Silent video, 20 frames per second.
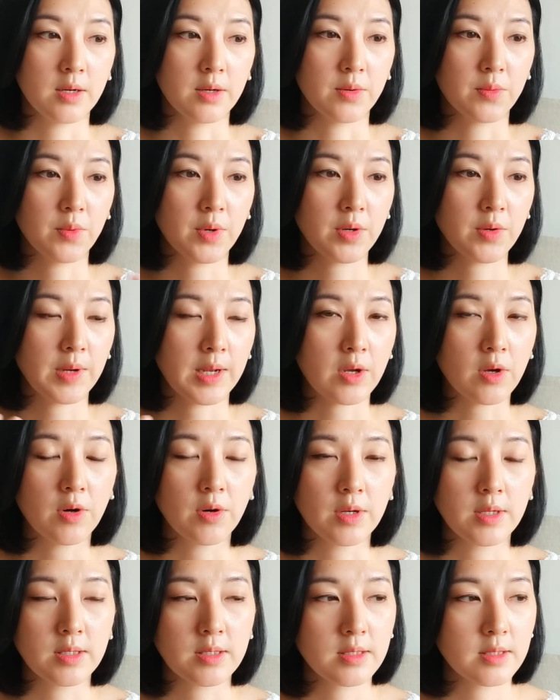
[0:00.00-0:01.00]
what do I call
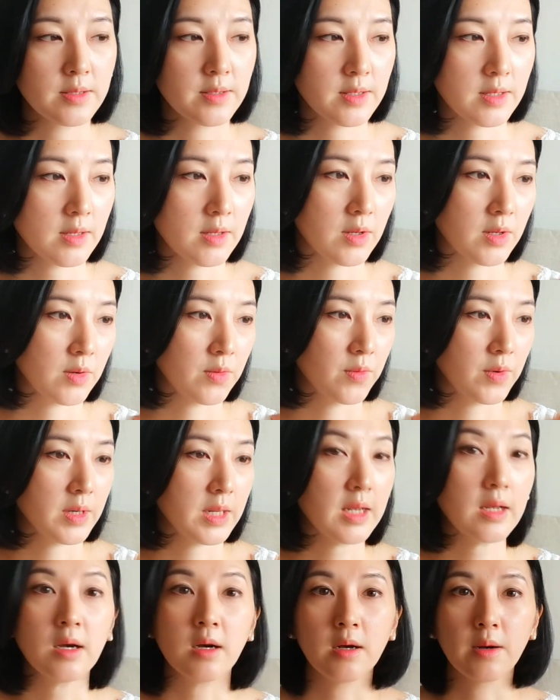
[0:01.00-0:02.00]
this, you're
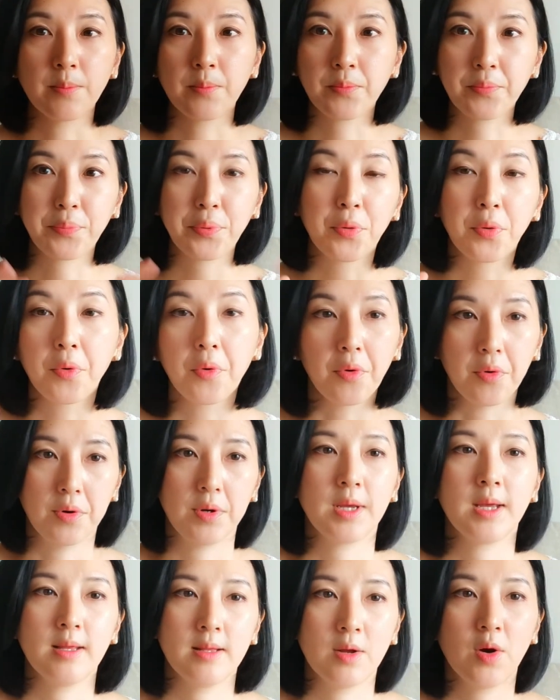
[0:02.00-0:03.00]
already a pro
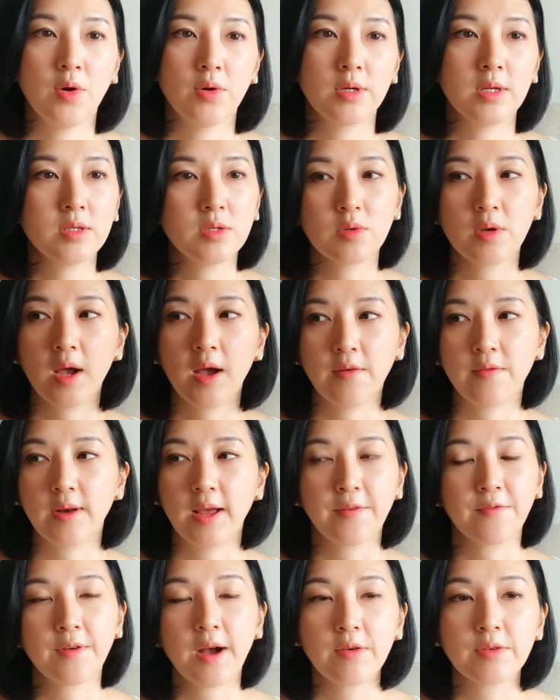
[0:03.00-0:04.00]
in all this, you have
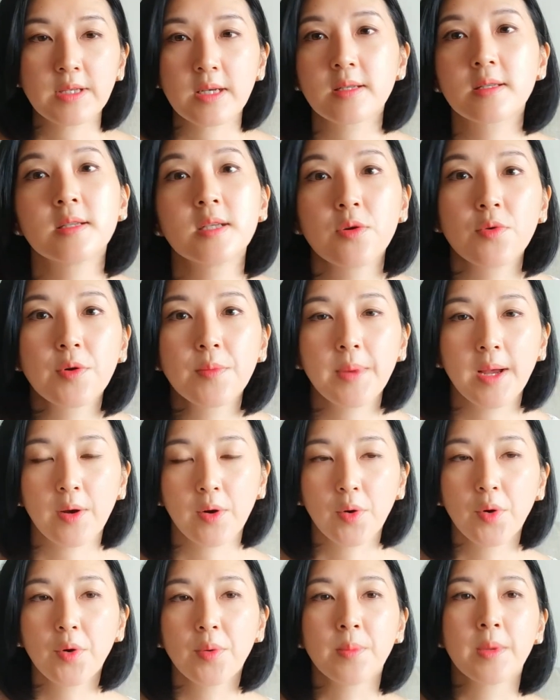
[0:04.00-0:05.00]
like 5 6 serum at
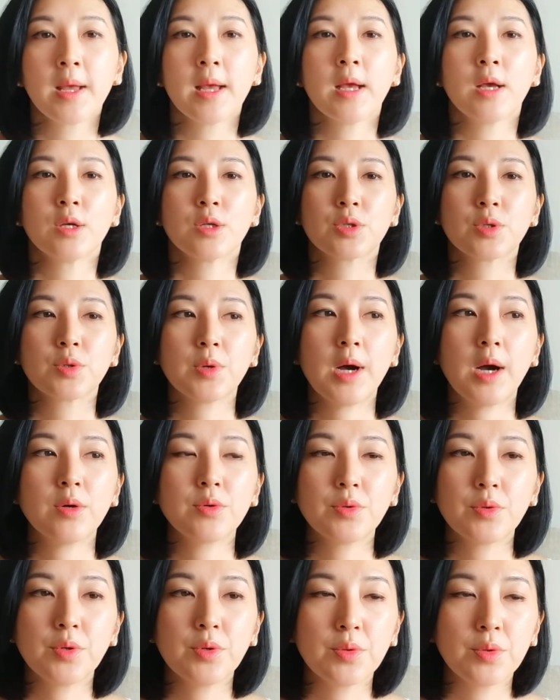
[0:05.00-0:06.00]
home. So how
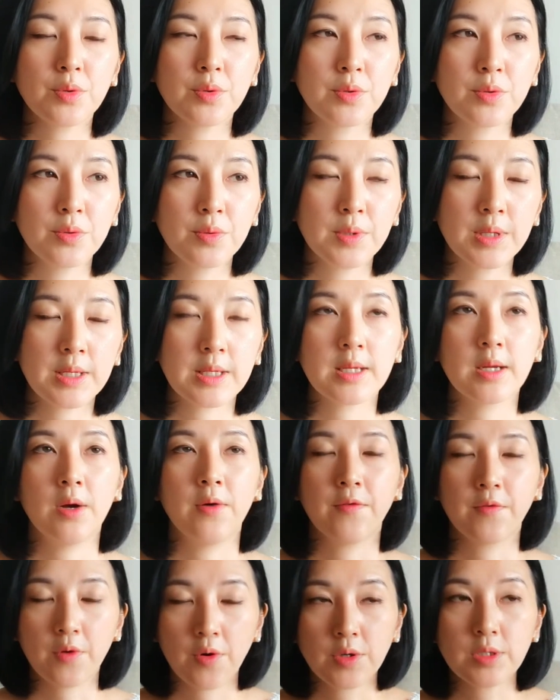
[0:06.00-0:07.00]
do you do it?
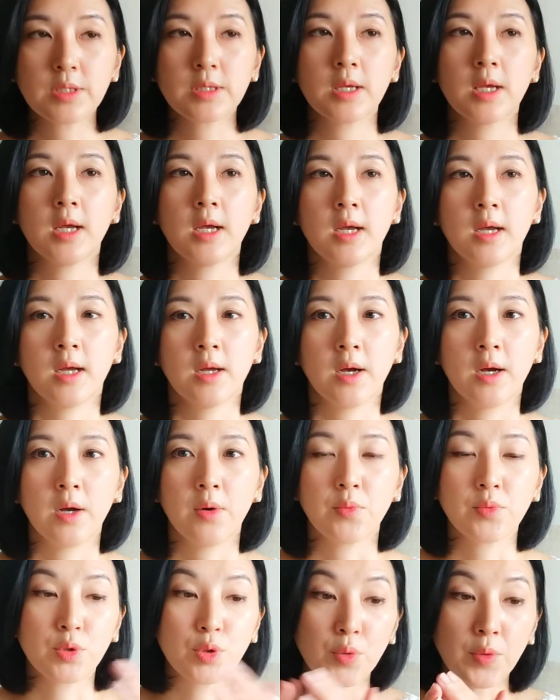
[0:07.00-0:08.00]
Of course,
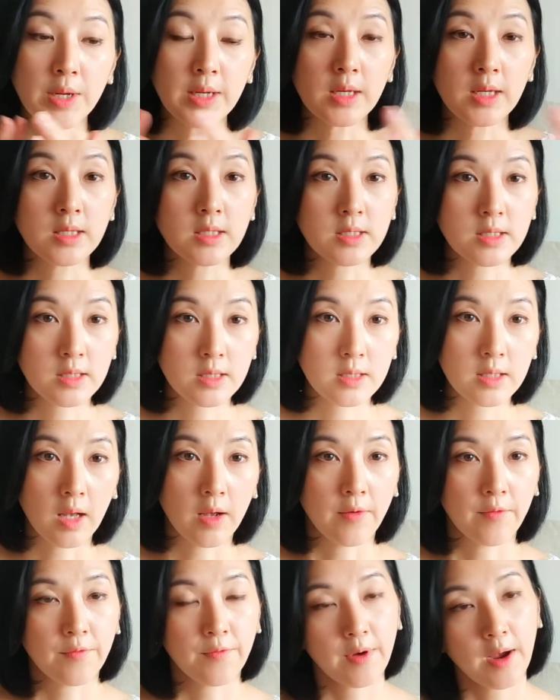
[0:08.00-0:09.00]
during this
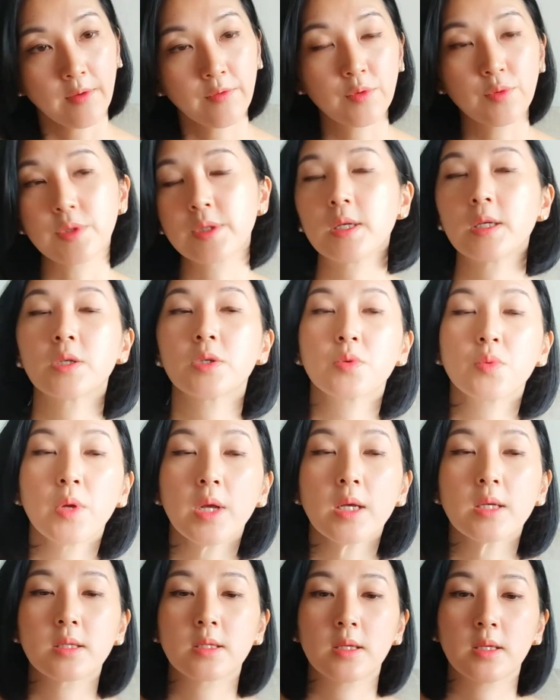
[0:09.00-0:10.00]
5 to 6
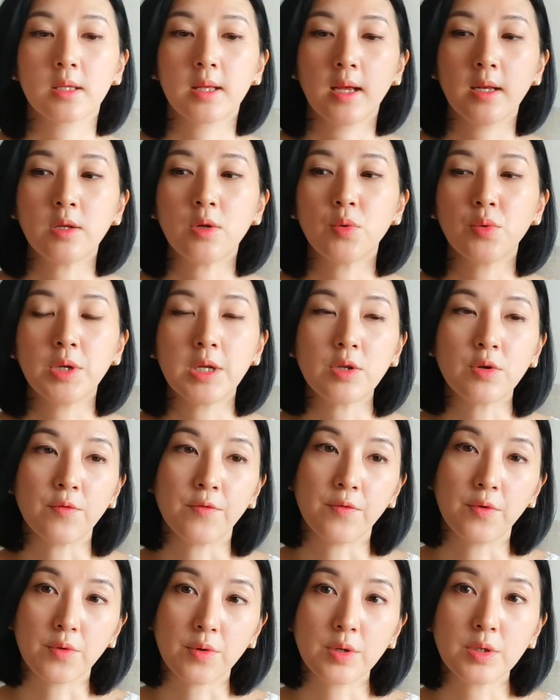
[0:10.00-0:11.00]
weeks, then you need to
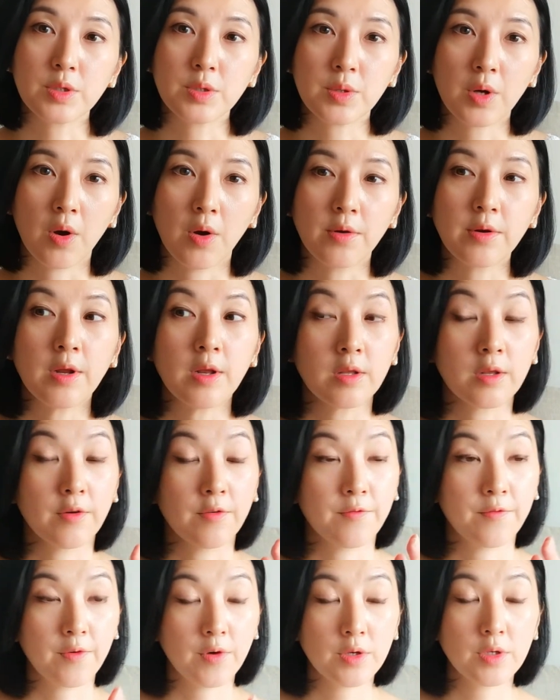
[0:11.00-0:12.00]
focus on the
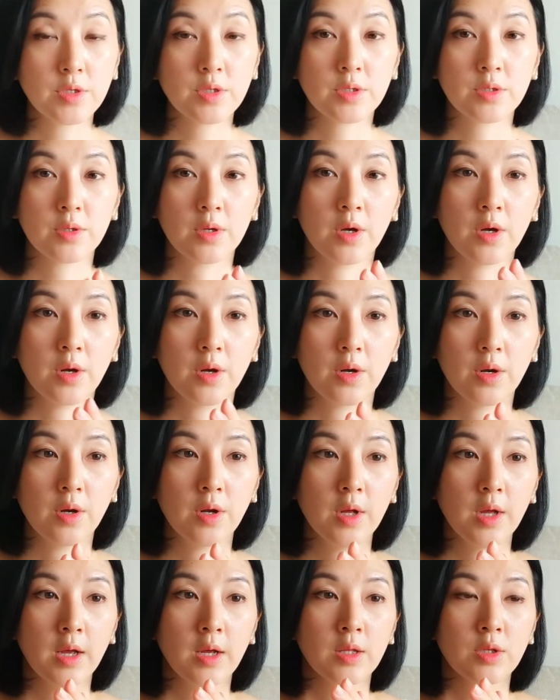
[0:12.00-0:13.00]
first
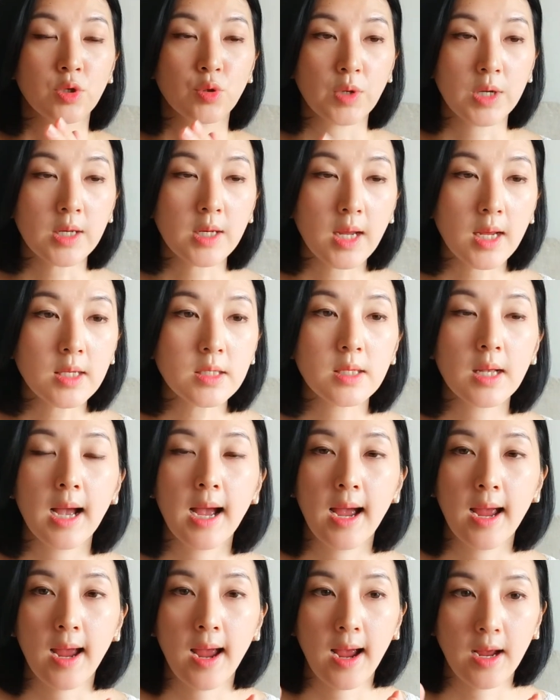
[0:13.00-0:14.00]
3 days
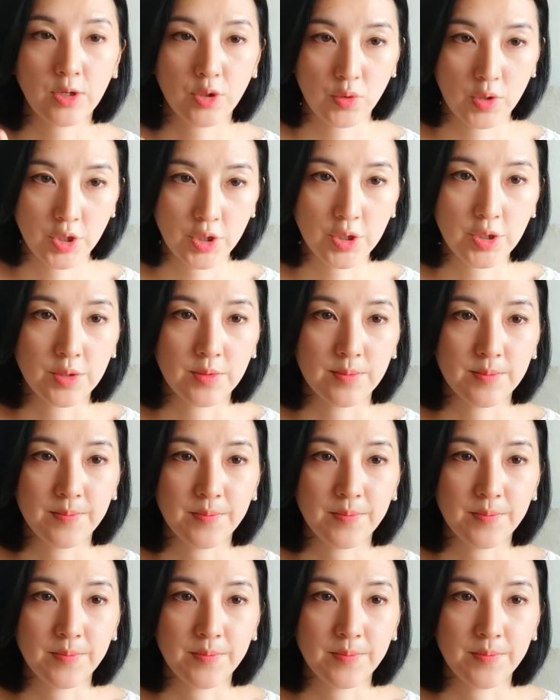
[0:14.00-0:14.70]
hydration.